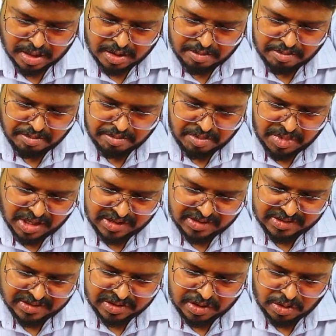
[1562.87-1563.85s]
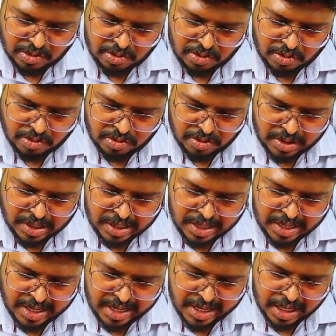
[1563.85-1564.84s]

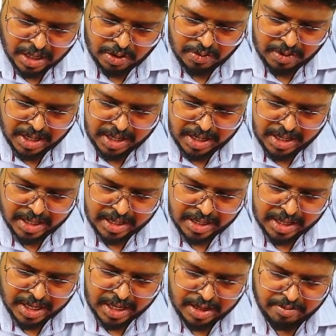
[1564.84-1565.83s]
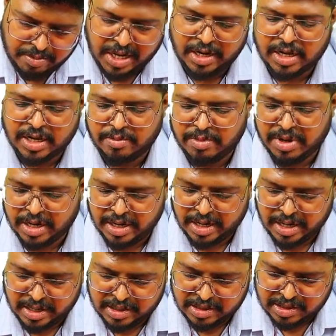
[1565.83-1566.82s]
mesiolingual inclined plane coming in
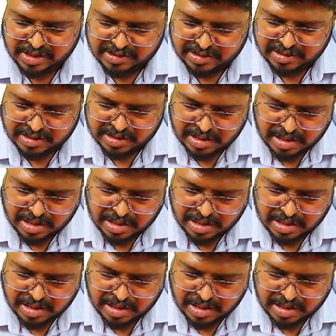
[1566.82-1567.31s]
like this,